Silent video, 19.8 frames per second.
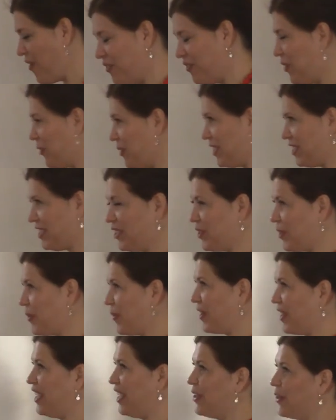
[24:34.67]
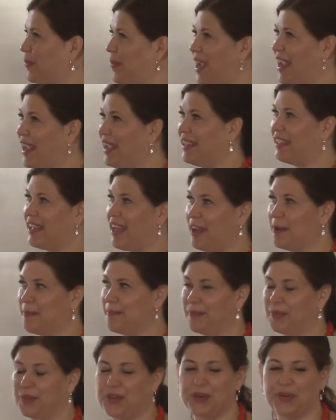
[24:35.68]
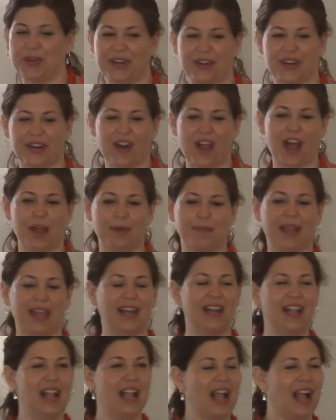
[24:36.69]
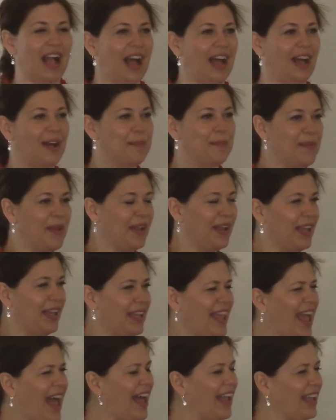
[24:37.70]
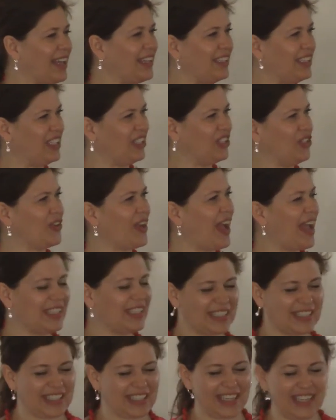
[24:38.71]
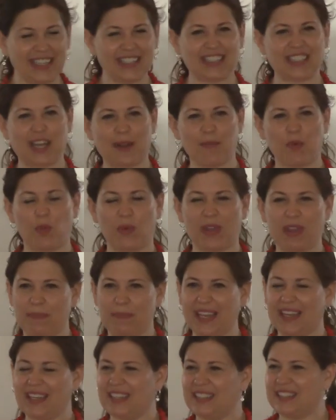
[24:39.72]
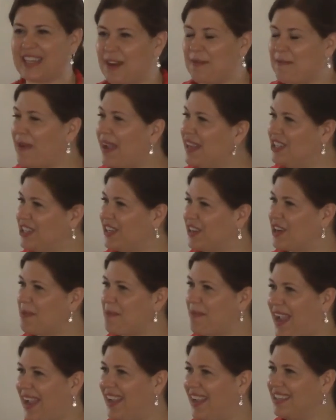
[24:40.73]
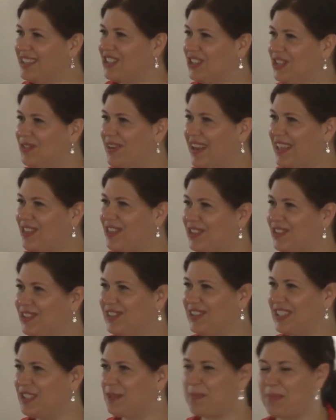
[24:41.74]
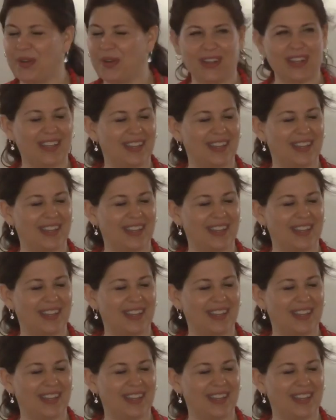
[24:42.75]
you were still working your way um, through it or not. But um, yeah, did you guys see some weeping done by Jeremiah as you read through this book?